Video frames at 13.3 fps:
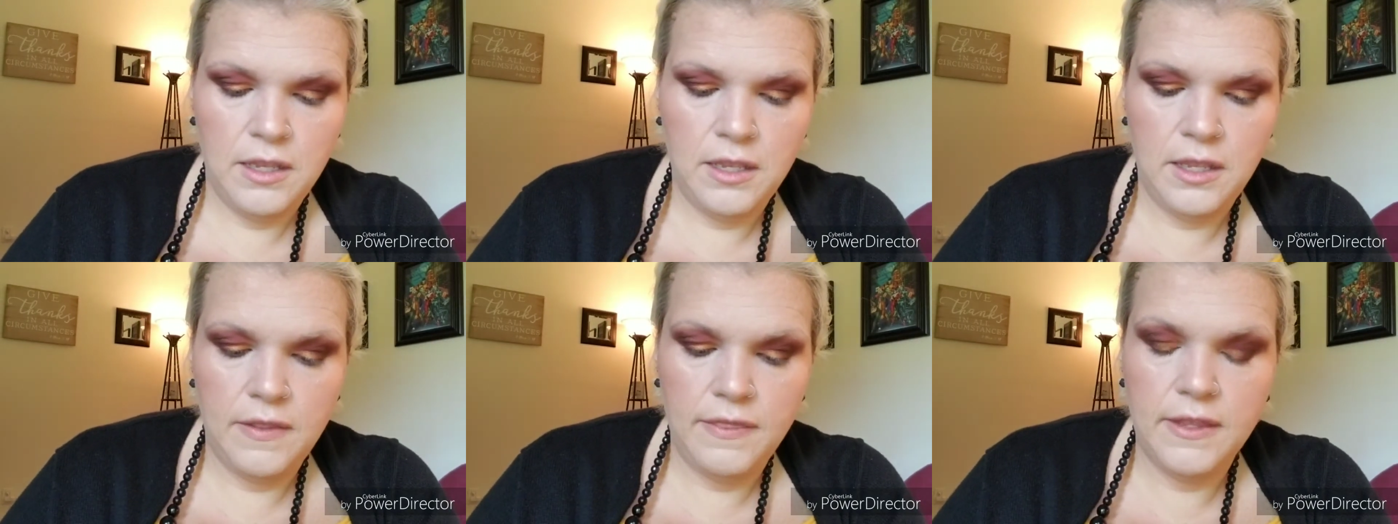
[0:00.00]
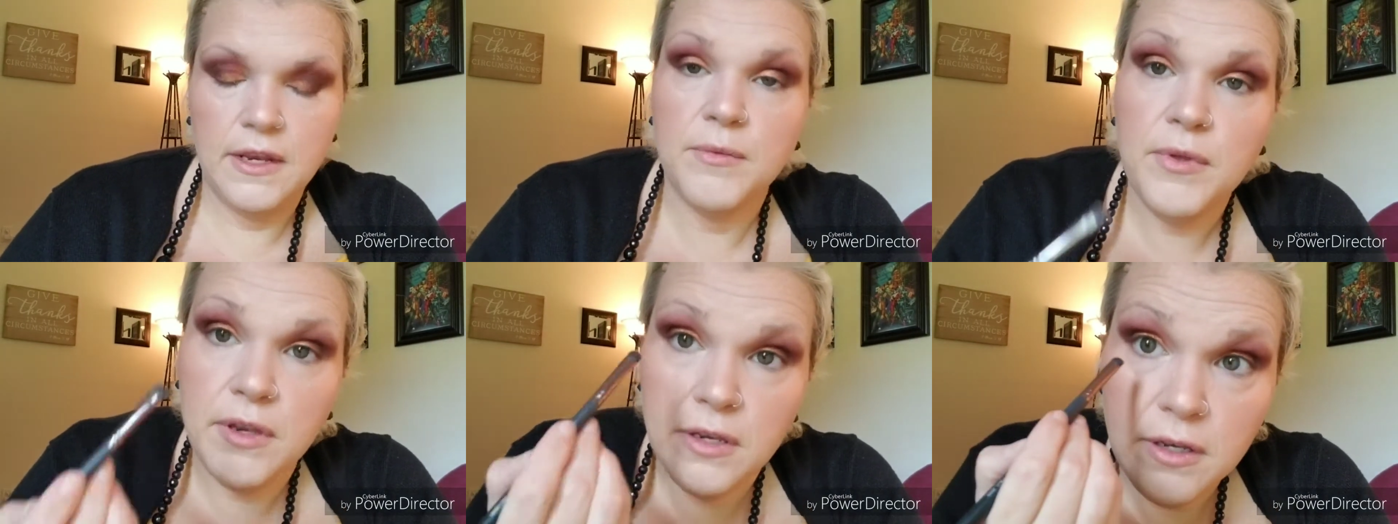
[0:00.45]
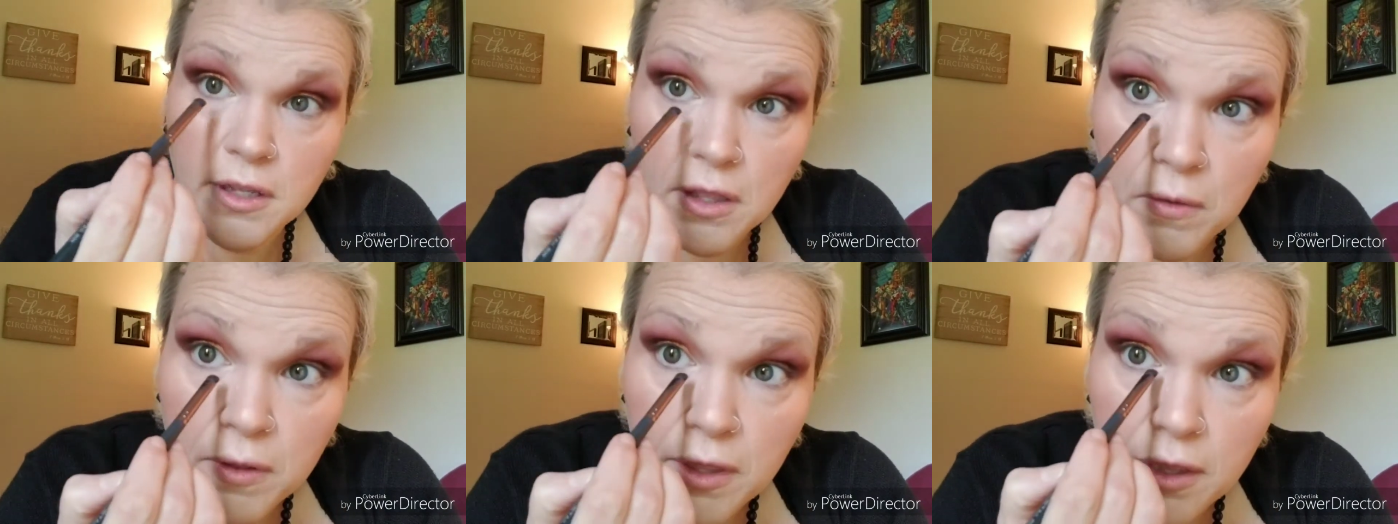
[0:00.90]
And then I'm going to go
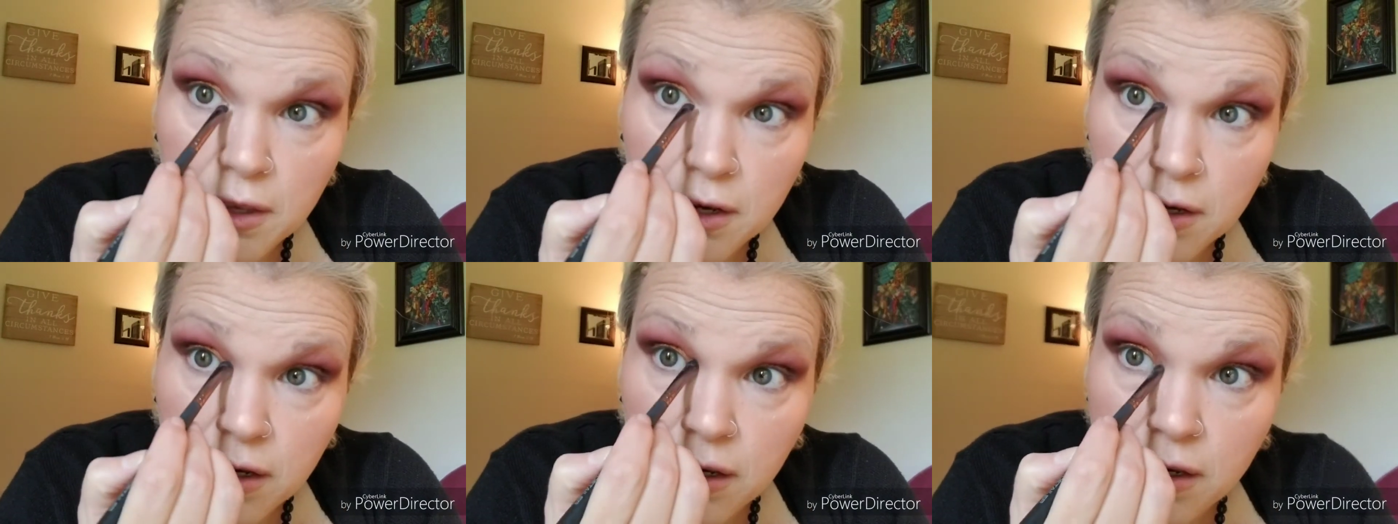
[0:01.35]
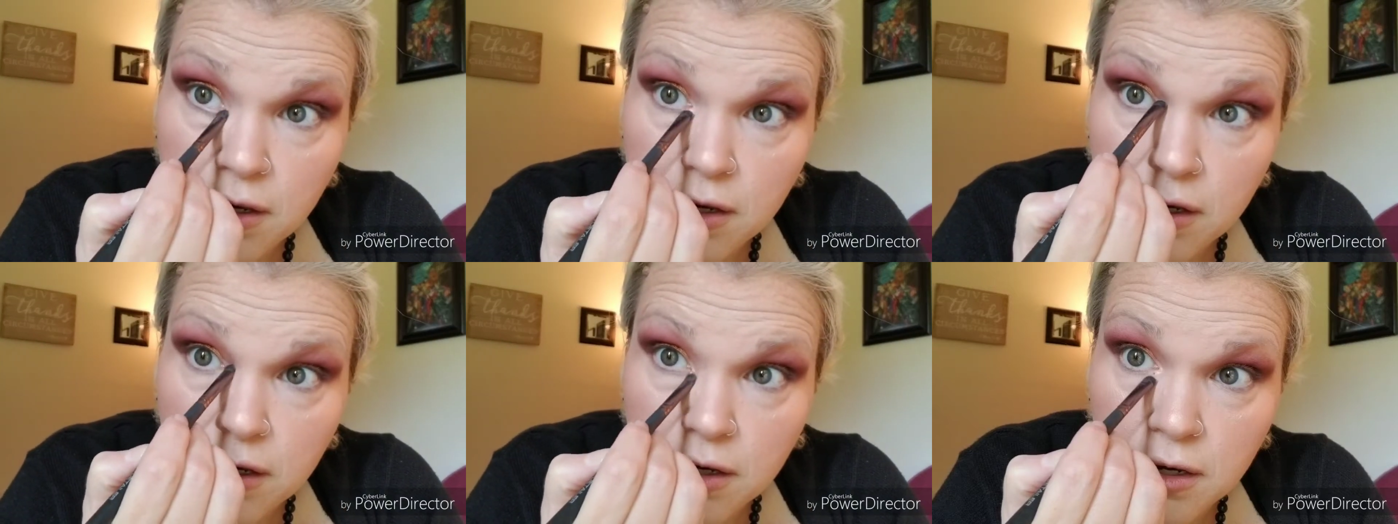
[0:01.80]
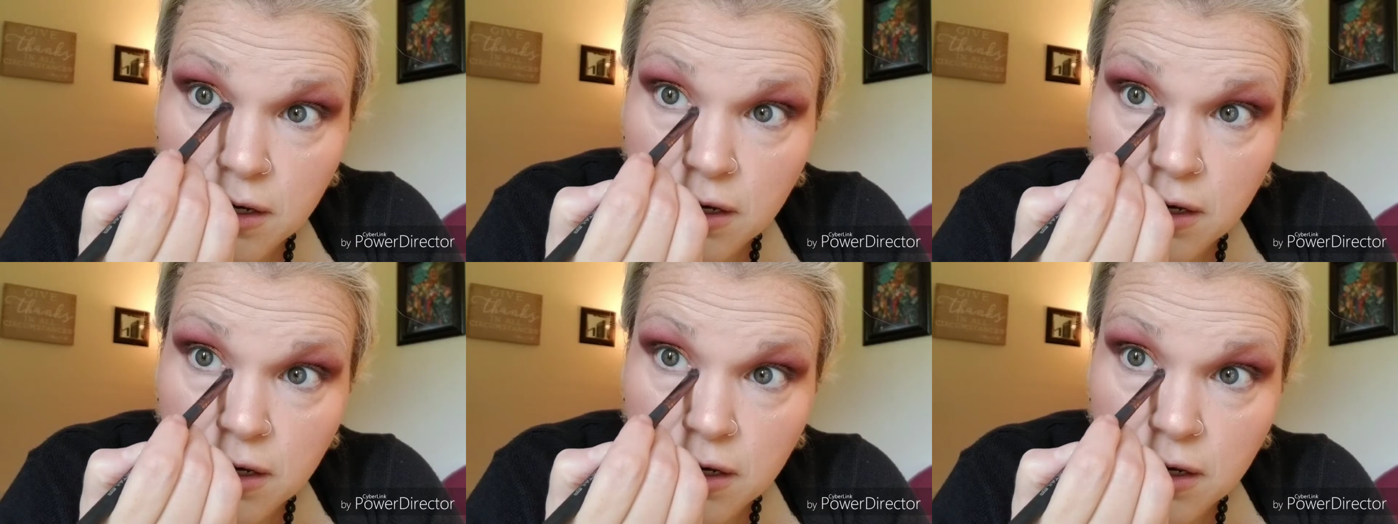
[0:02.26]
ahead and